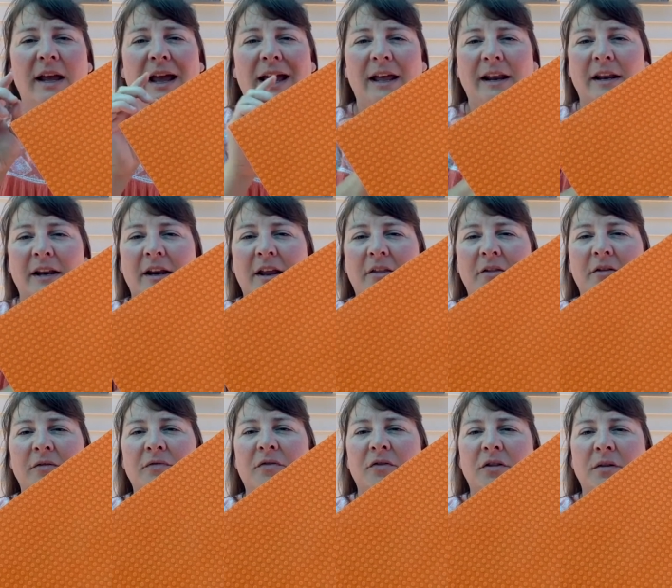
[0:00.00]
and
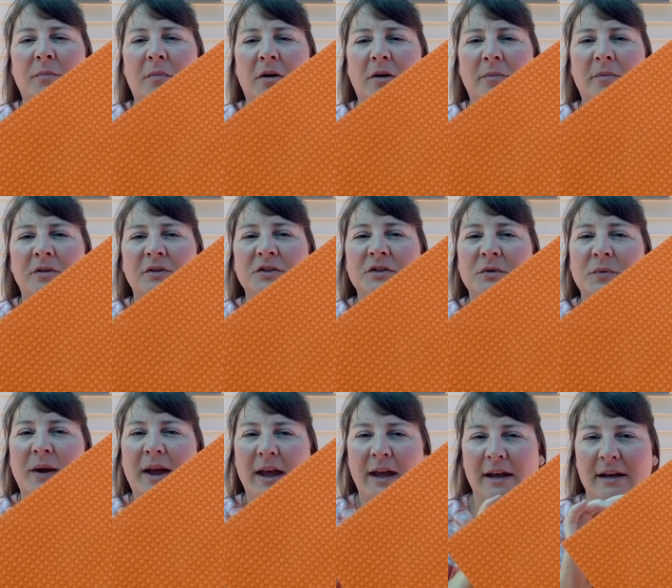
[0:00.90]
another for the marble to
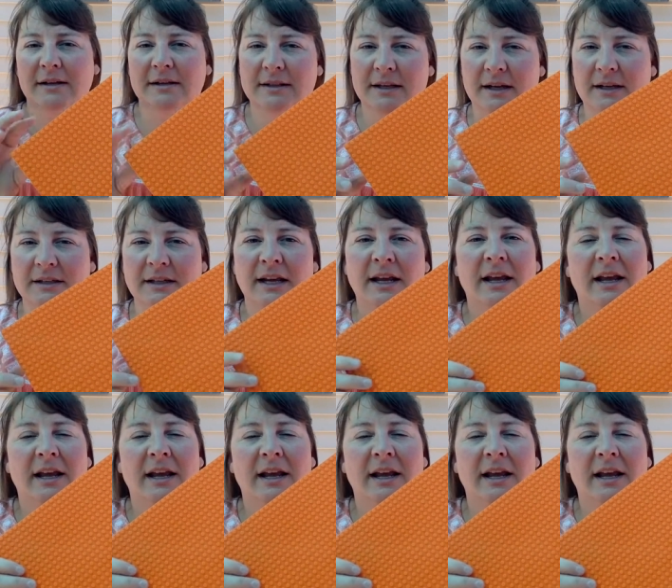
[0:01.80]
exit.